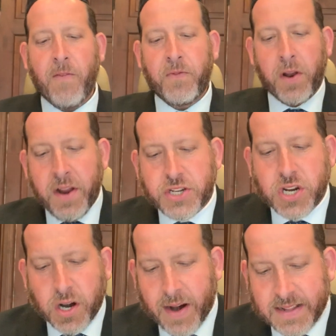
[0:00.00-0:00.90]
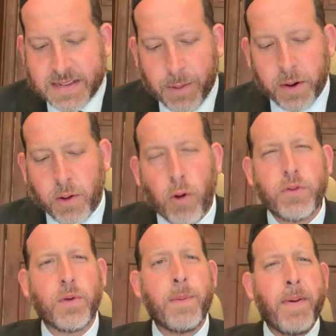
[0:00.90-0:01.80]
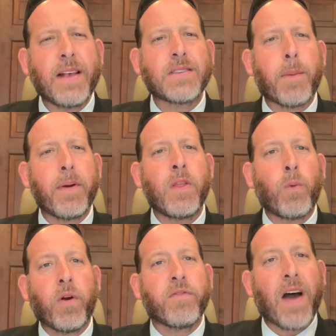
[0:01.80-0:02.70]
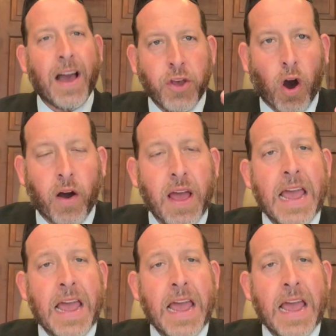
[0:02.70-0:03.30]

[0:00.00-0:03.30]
The Rizhiner writes, and I want to quote you, he picks up in the word Vahaya,